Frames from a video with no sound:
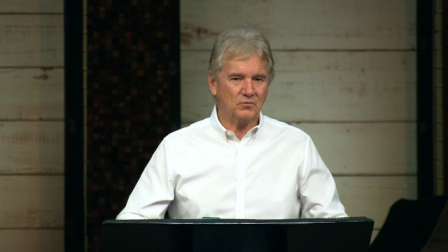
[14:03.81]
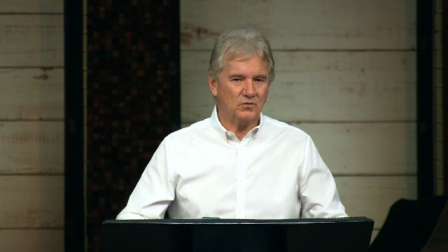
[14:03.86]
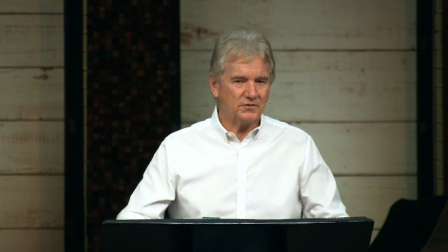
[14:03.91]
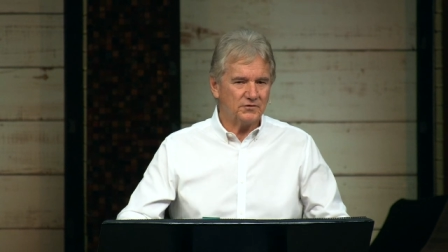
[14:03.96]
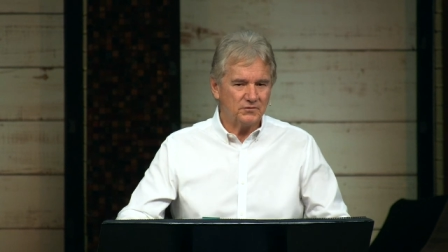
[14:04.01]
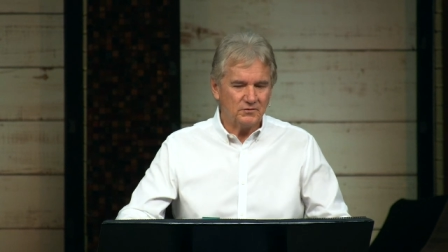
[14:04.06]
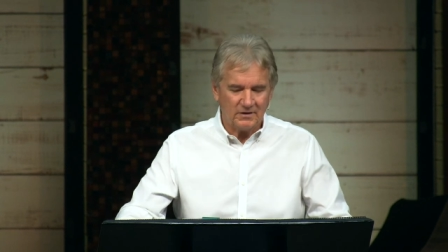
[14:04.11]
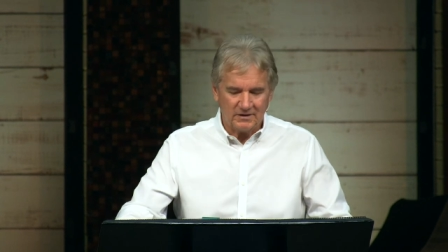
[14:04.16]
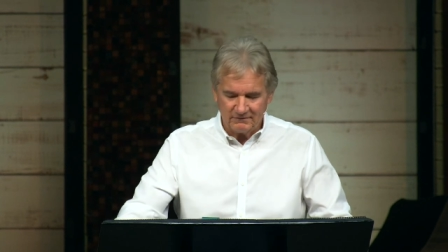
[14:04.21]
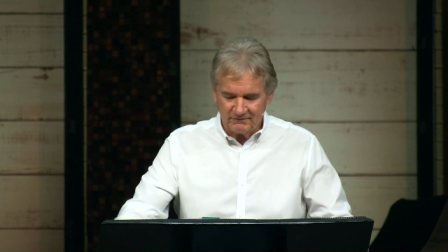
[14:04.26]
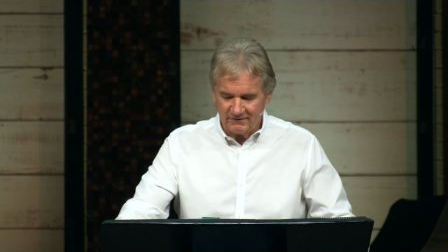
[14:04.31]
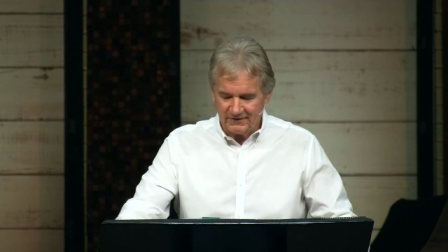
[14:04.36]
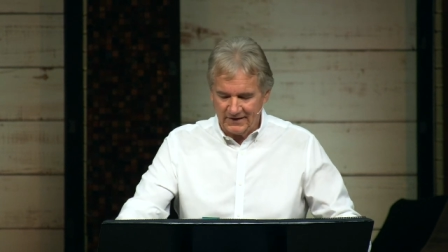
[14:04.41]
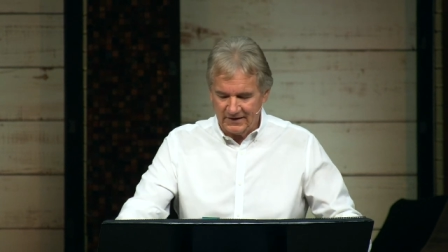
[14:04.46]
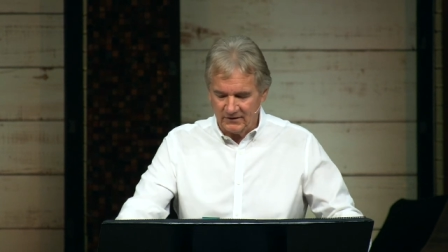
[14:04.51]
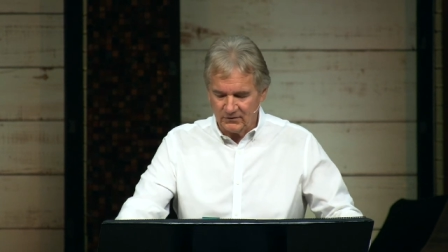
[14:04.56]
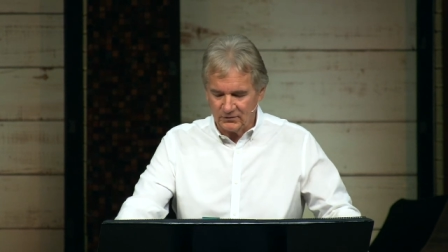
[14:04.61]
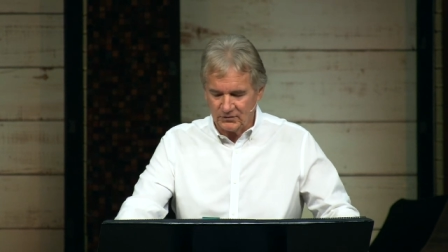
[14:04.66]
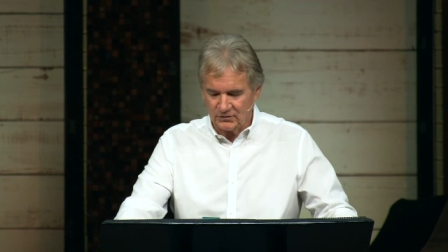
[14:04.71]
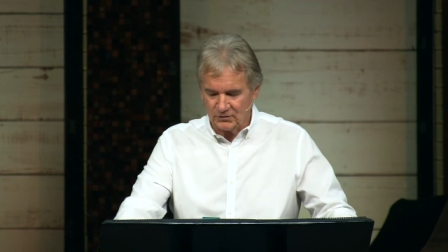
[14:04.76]
and what do I
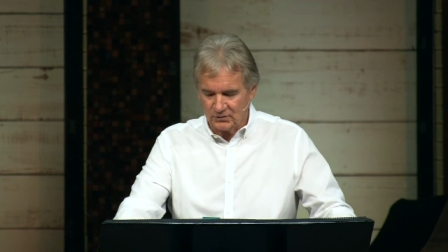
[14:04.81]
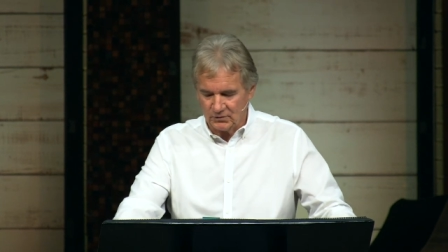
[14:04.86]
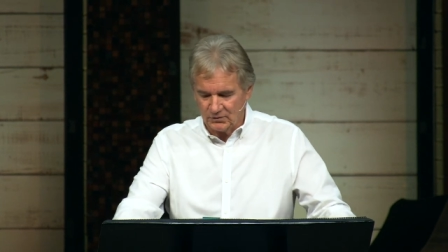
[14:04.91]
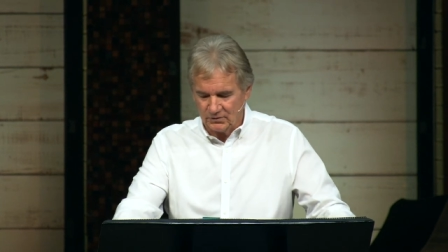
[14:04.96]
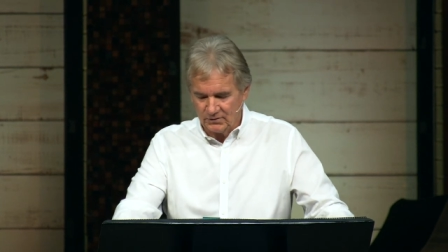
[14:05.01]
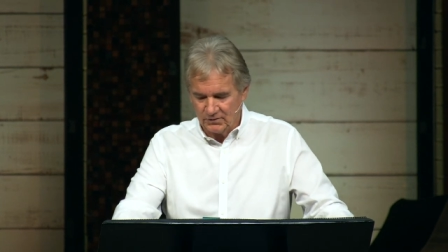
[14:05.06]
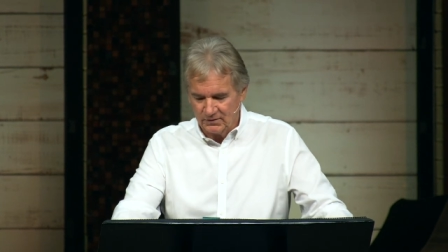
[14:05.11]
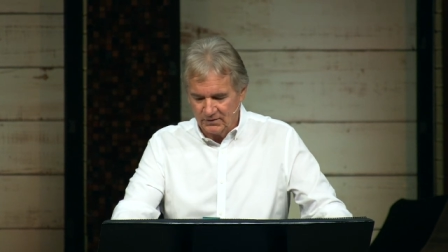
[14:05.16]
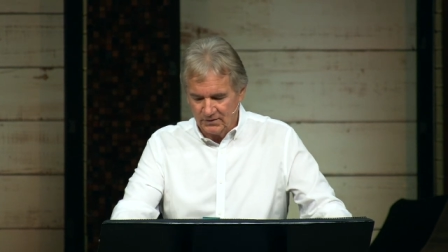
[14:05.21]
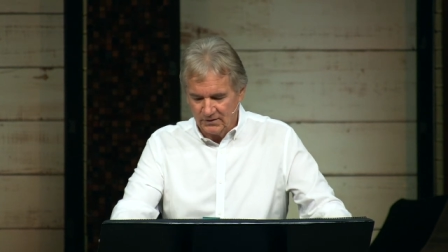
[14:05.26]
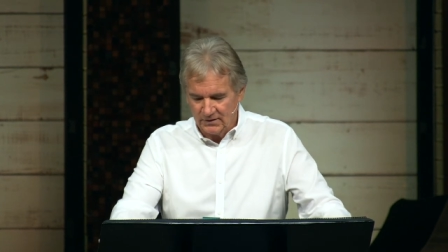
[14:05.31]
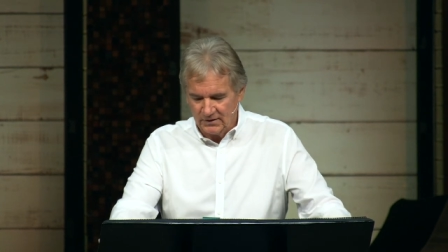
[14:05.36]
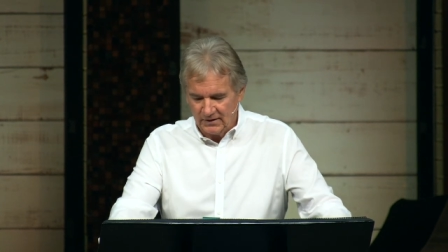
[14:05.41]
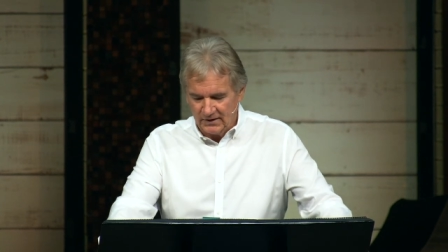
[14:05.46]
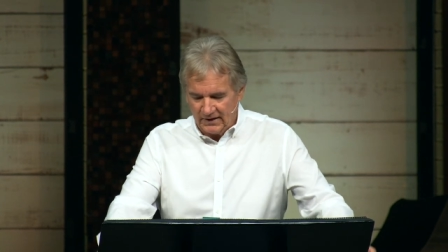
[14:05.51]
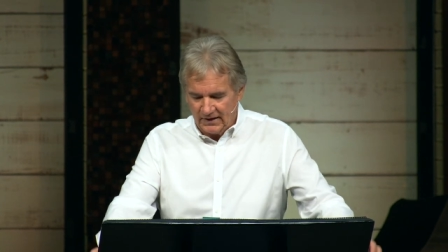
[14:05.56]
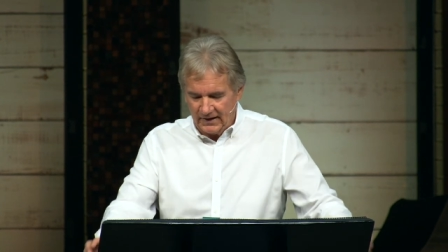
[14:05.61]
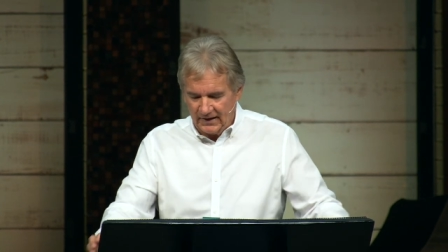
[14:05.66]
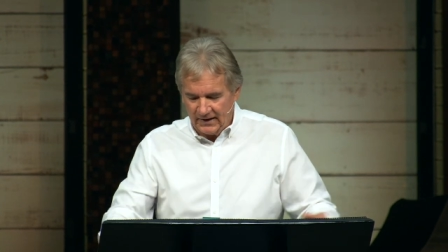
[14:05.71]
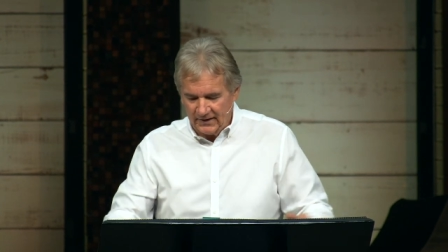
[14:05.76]
value?
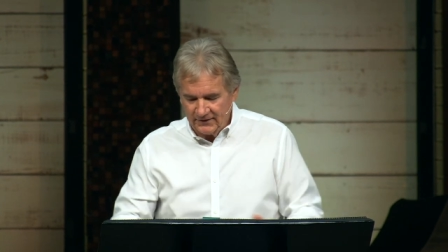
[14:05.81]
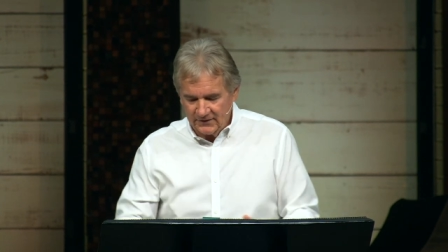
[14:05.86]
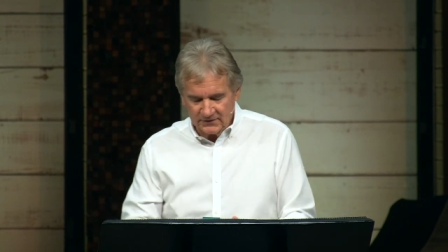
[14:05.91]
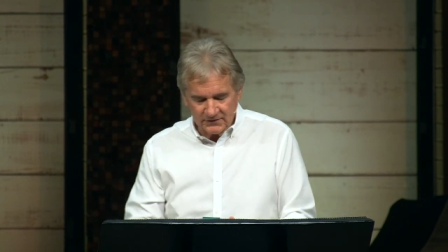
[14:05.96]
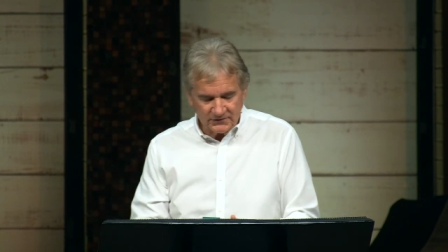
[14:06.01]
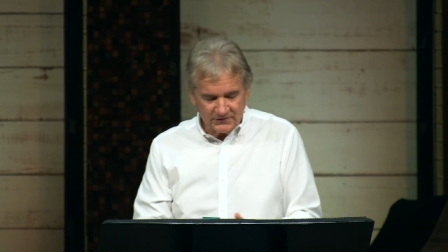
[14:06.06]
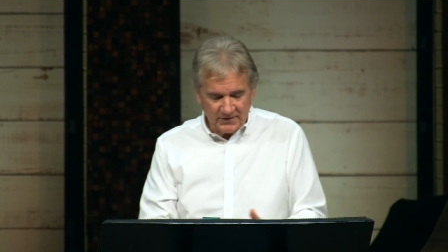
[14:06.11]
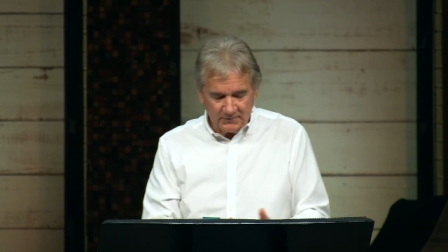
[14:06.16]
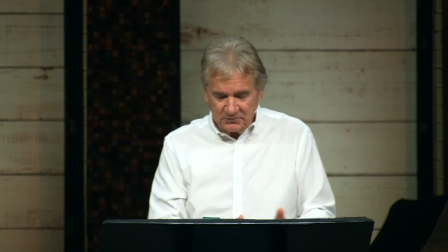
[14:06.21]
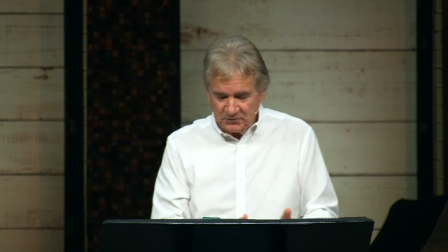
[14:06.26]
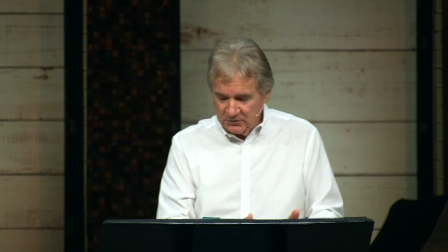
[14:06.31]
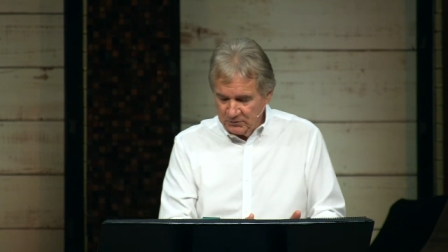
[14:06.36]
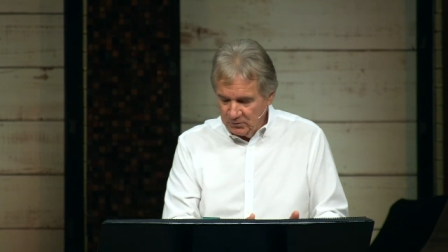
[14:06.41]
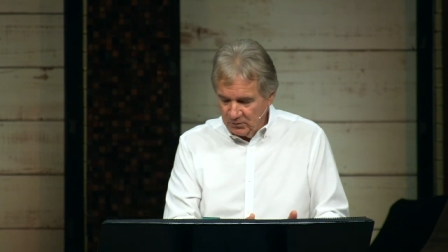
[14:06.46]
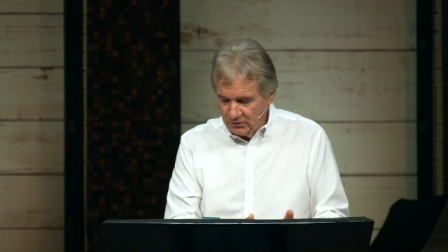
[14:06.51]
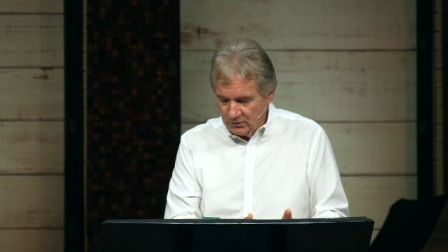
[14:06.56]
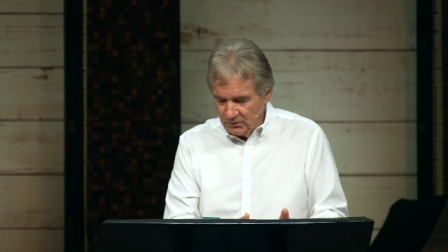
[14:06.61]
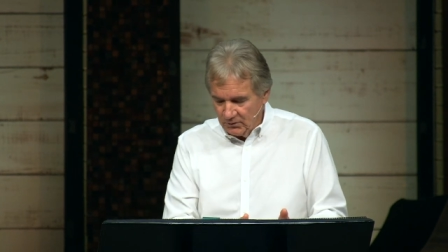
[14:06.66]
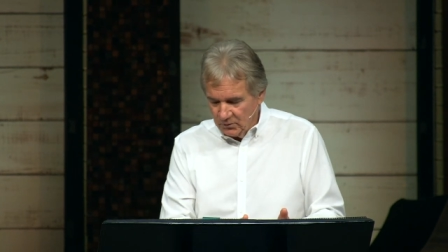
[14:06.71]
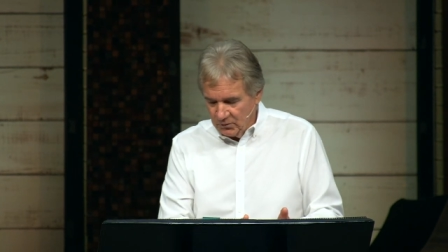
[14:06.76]
And the deception
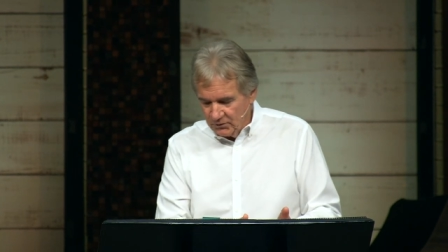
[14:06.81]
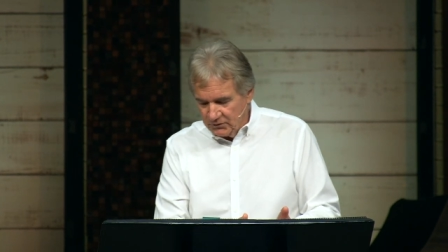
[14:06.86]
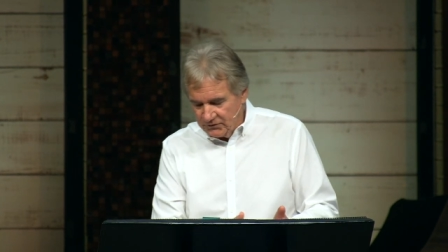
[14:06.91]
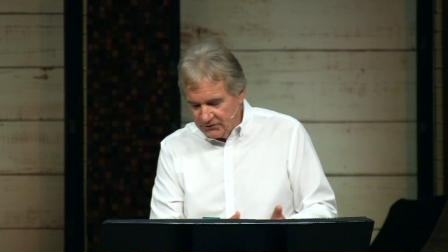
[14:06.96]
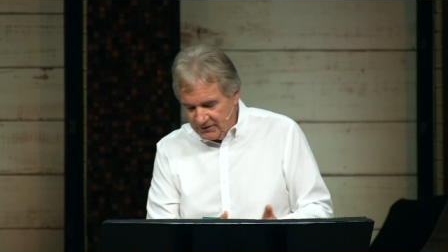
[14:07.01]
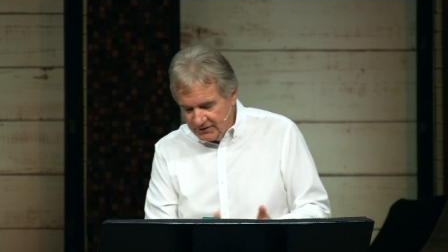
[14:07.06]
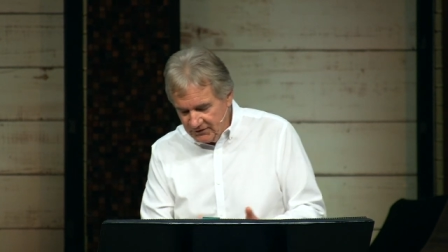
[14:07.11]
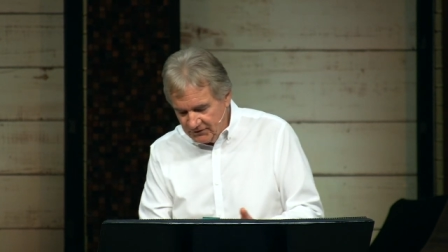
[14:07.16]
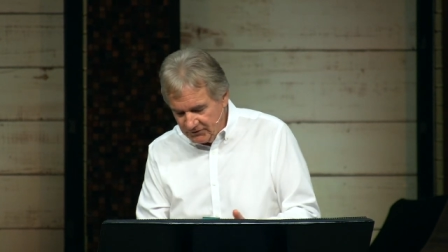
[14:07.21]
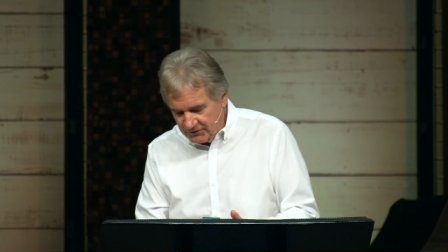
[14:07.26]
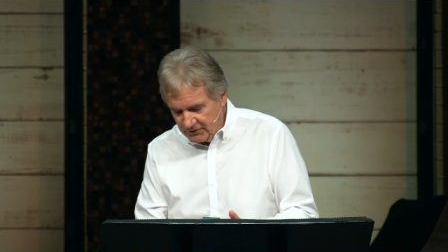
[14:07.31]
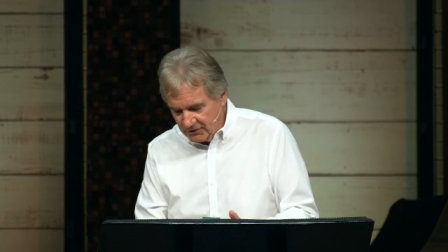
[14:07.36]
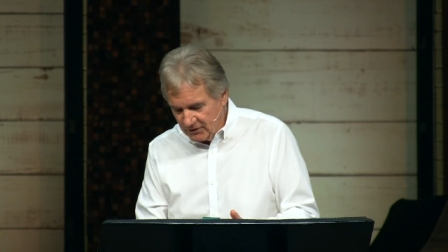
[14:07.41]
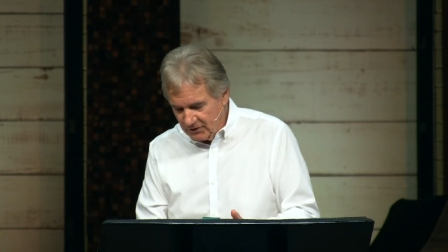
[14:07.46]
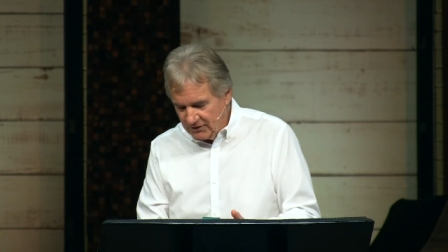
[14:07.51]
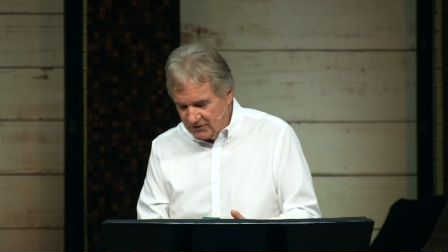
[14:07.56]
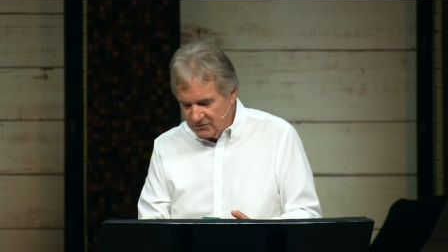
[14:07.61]
will, will cease here.